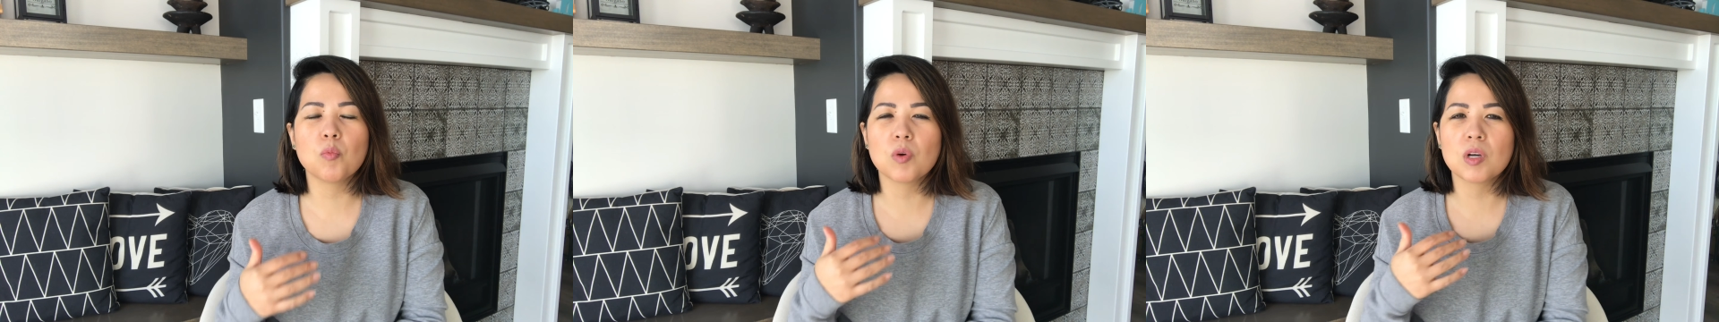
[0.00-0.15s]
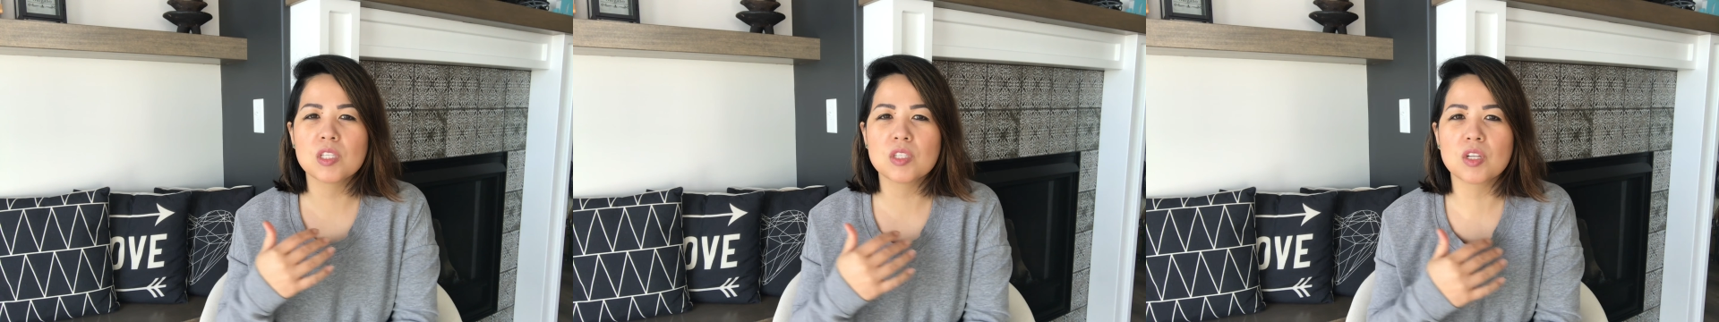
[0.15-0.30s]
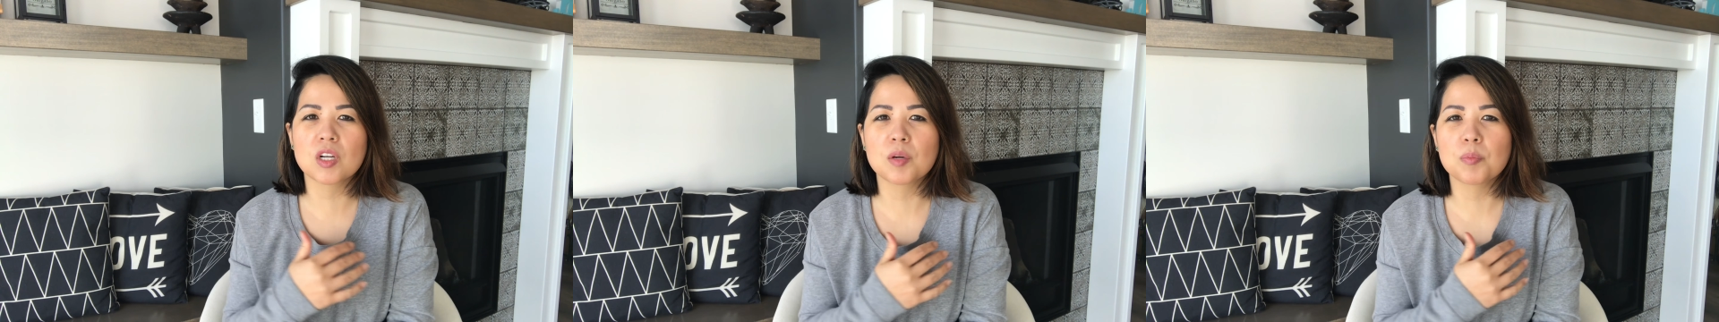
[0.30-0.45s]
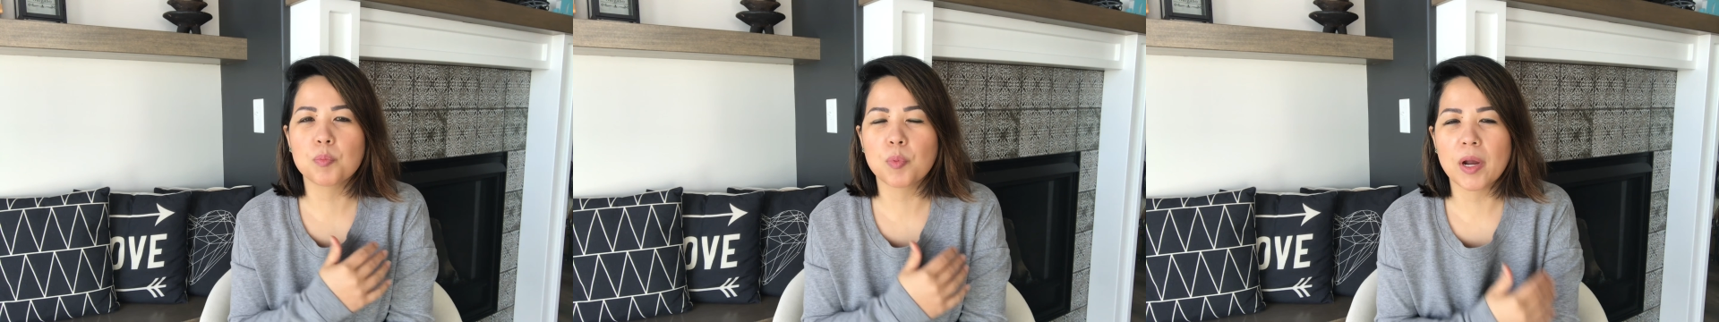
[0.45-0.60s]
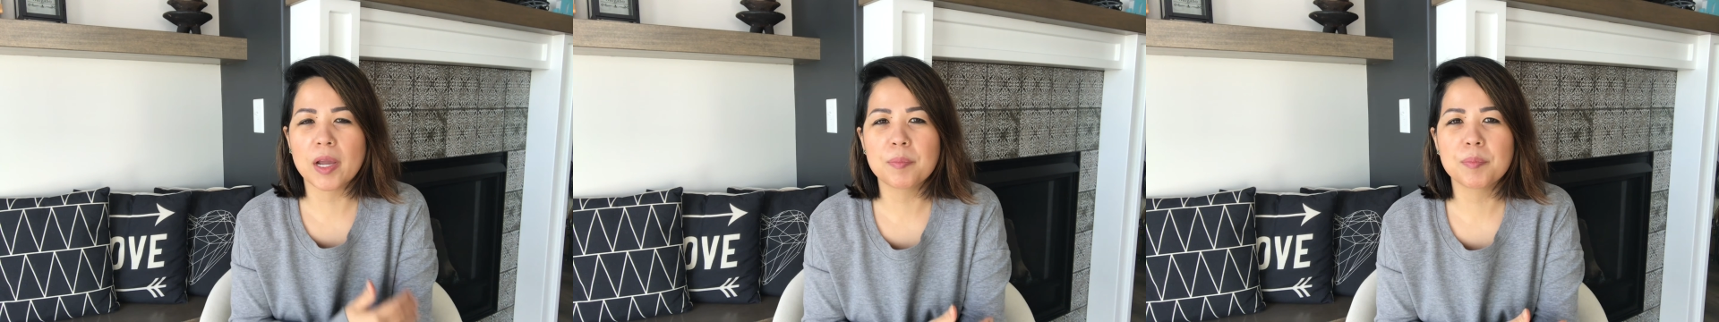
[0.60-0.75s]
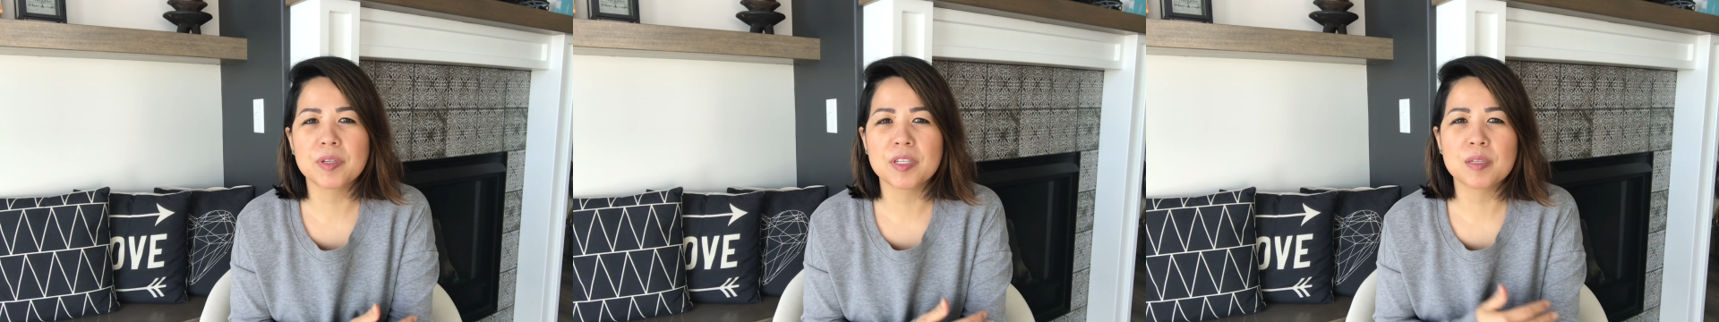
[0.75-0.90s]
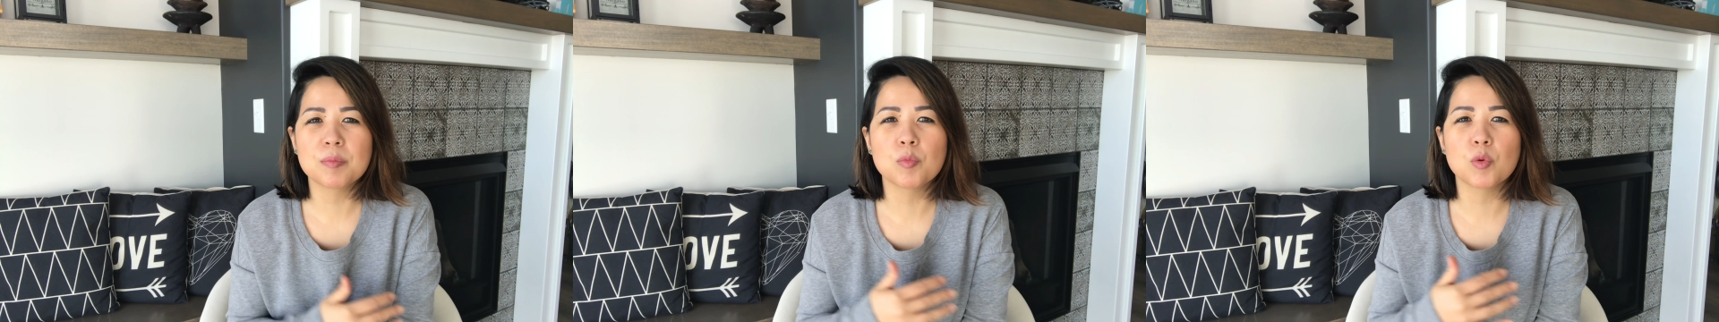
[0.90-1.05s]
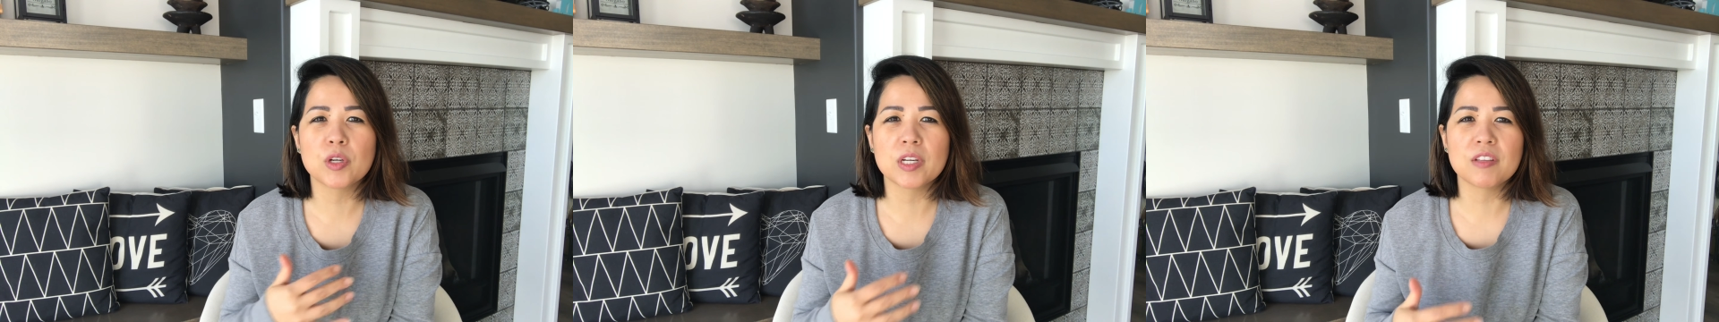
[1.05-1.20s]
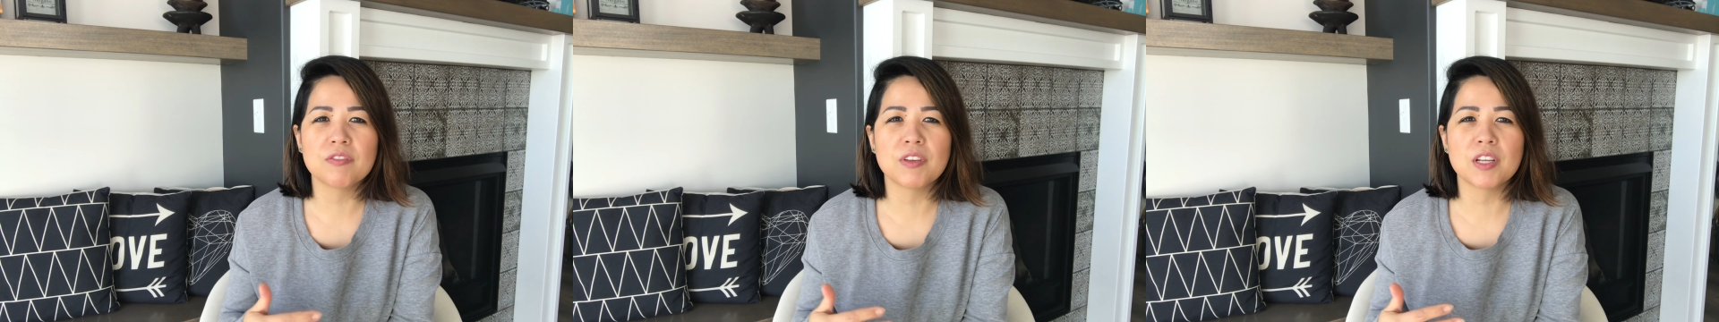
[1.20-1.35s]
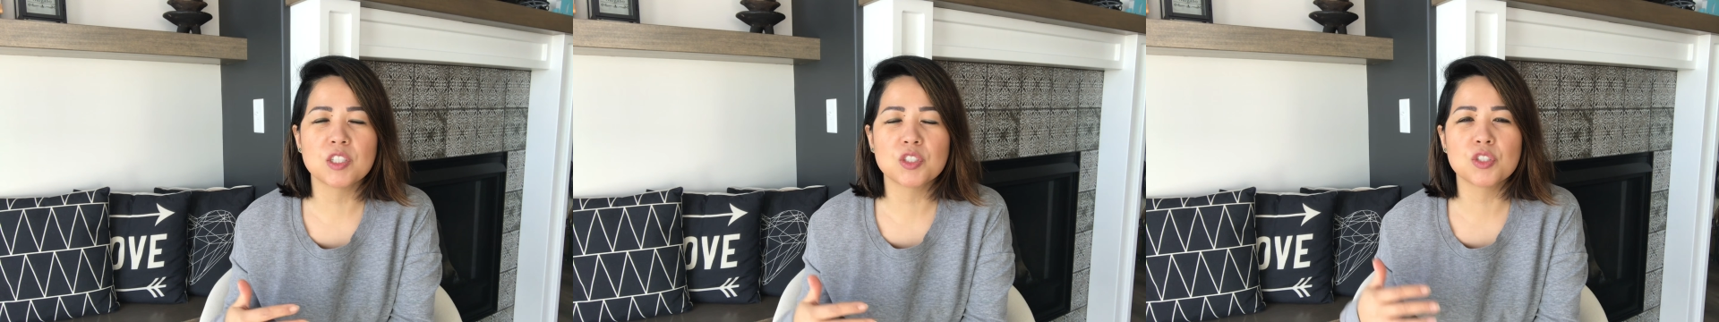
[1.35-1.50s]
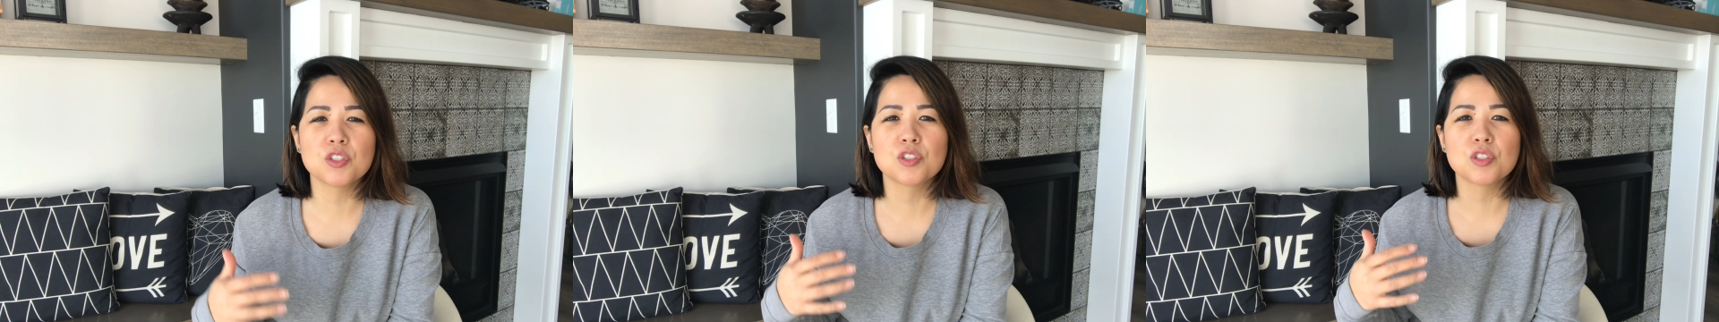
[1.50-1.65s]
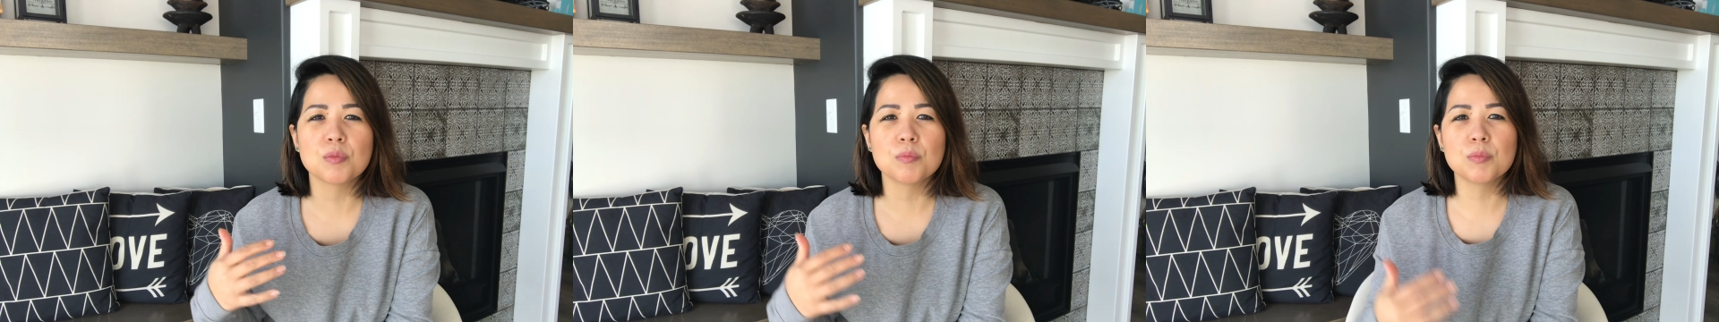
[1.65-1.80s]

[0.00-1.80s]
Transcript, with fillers: was our primary motivation to